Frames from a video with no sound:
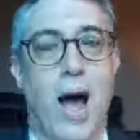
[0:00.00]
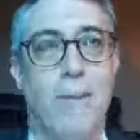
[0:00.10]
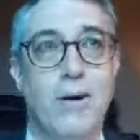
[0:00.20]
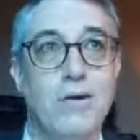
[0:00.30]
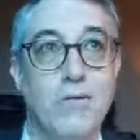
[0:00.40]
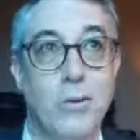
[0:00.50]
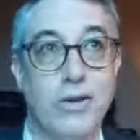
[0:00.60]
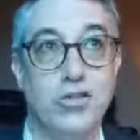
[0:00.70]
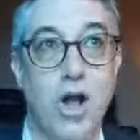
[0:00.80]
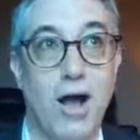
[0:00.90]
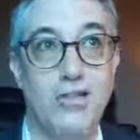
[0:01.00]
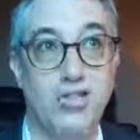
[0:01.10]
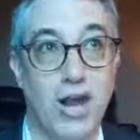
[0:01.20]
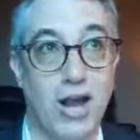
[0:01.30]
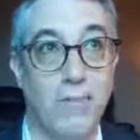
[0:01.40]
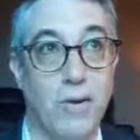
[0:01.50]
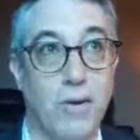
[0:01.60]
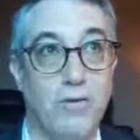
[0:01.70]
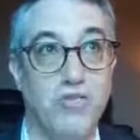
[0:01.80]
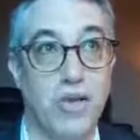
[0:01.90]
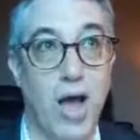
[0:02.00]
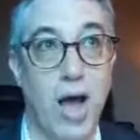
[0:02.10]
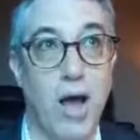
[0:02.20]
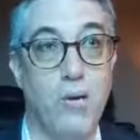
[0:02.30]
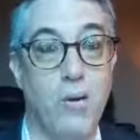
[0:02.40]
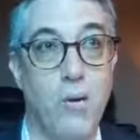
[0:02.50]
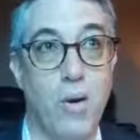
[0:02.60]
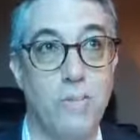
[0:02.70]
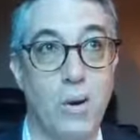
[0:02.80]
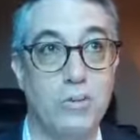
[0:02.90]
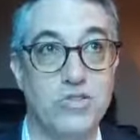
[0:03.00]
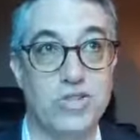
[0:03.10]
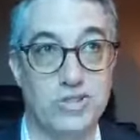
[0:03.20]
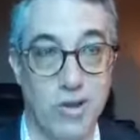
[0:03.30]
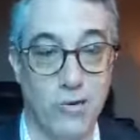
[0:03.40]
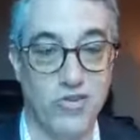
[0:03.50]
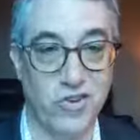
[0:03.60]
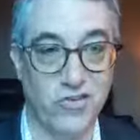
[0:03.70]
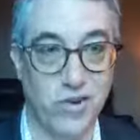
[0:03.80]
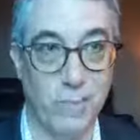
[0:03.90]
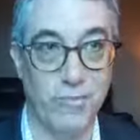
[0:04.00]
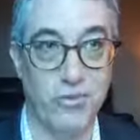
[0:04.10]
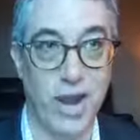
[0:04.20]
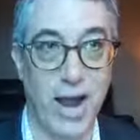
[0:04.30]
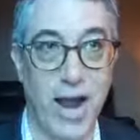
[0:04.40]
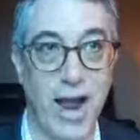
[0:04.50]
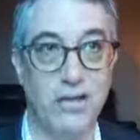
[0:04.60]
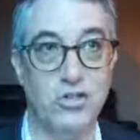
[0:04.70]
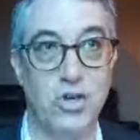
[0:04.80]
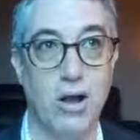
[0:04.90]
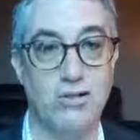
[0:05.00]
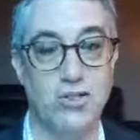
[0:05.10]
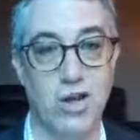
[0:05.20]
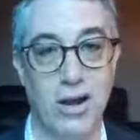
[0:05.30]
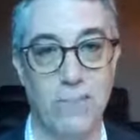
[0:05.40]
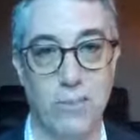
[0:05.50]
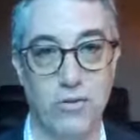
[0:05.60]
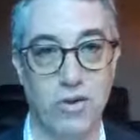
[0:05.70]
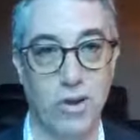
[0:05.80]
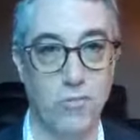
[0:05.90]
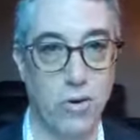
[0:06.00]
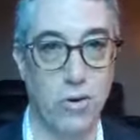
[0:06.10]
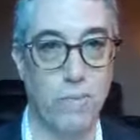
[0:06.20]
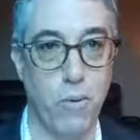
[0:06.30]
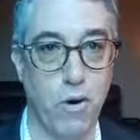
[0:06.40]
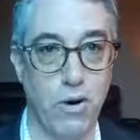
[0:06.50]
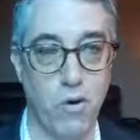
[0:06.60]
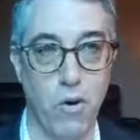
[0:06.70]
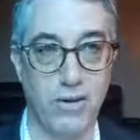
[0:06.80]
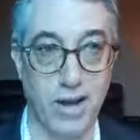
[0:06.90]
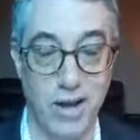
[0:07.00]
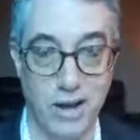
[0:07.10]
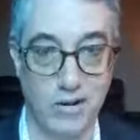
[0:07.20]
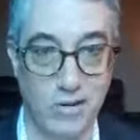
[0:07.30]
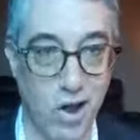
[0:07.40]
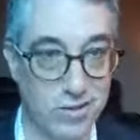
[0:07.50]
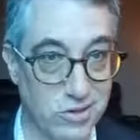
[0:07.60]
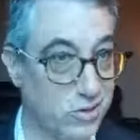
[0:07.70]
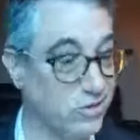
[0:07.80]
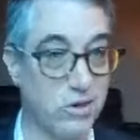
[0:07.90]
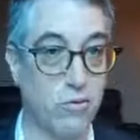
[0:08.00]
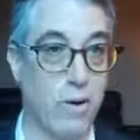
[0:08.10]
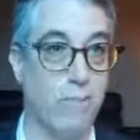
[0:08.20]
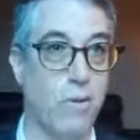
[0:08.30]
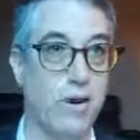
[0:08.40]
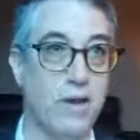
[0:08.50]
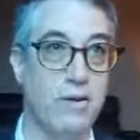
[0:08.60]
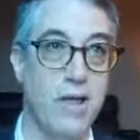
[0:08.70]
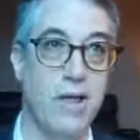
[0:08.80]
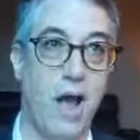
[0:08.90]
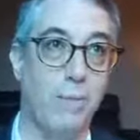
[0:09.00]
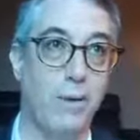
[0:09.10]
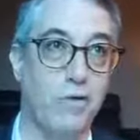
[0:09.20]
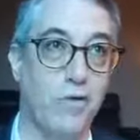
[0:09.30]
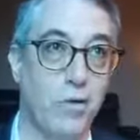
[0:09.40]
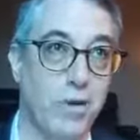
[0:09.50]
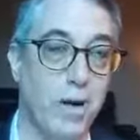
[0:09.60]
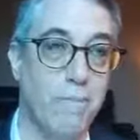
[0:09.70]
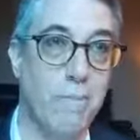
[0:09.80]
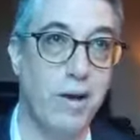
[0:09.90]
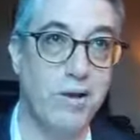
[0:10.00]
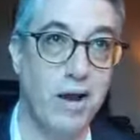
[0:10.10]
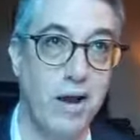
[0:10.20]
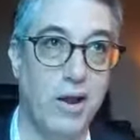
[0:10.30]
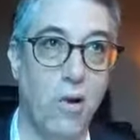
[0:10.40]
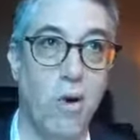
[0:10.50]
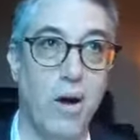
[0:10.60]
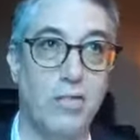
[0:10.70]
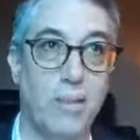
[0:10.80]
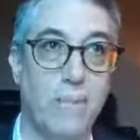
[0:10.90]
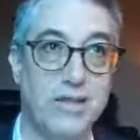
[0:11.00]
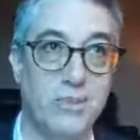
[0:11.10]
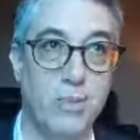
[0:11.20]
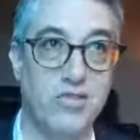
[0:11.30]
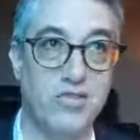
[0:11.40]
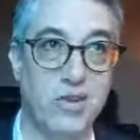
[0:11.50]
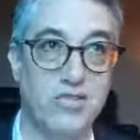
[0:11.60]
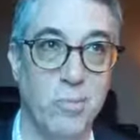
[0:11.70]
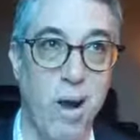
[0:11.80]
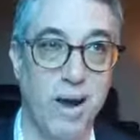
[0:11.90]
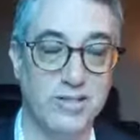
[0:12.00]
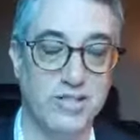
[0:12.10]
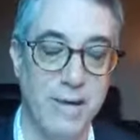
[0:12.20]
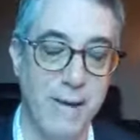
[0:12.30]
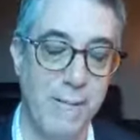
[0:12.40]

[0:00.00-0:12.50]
I'm interviewing John Chambers, uh, who built Cisco Systems. And John Chambers uh, wrote a book called Connect the Dots, and it's a great book. And I'm interviewing him Monday on the best business minds.